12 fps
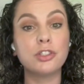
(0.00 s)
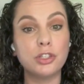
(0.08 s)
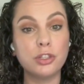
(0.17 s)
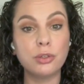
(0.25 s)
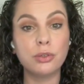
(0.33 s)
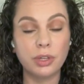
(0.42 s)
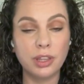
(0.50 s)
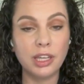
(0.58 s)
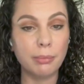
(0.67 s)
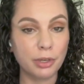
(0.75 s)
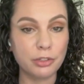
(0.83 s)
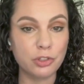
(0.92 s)
to the
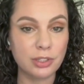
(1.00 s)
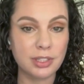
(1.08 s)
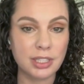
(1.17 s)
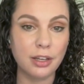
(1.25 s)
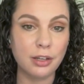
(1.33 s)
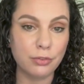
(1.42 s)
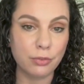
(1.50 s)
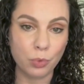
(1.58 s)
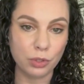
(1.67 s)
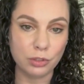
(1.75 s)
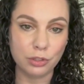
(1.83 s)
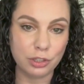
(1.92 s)
emergence of
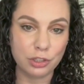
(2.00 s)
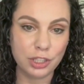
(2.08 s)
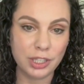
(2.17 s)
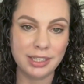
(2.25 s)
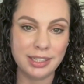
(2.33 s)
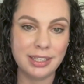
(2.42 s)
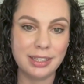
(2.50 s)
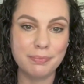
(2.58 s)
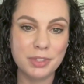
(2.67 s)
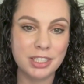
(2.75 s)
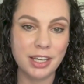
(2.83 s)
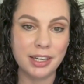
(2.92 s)
world Christianity
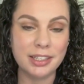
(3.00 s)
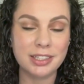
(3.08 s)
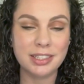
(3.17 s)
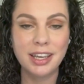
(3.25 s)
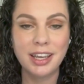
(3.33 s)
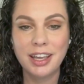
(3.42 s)
studies.